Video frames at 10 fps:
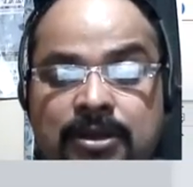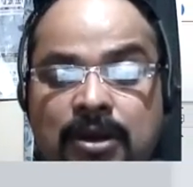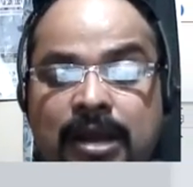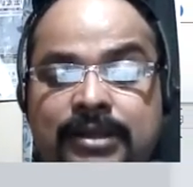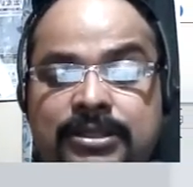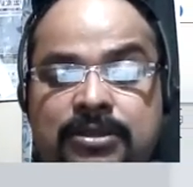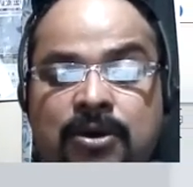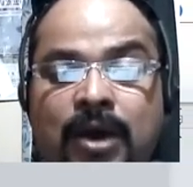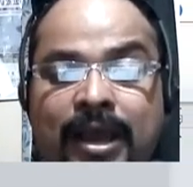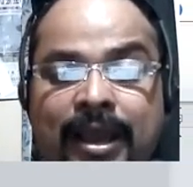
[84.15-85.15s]
So let's
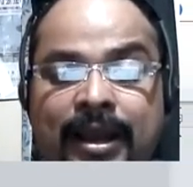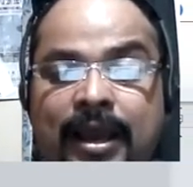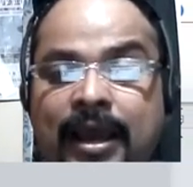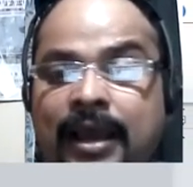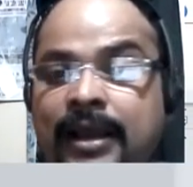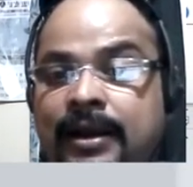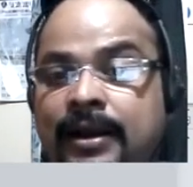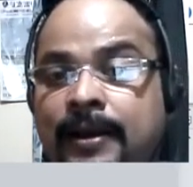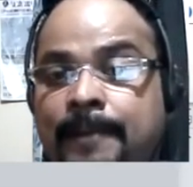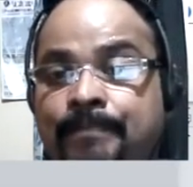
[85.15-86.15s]
go ahead
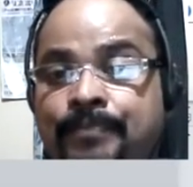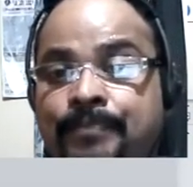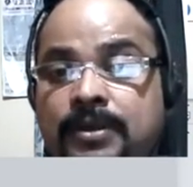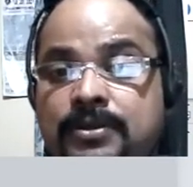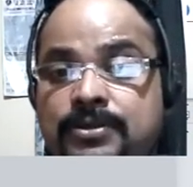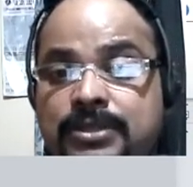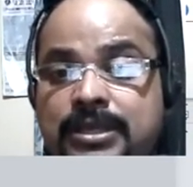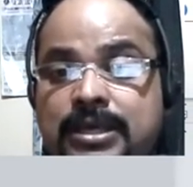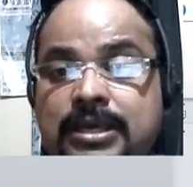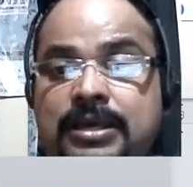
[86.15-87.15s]
and
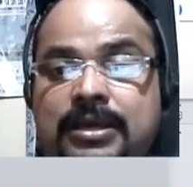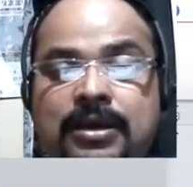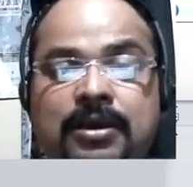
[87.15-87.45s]
see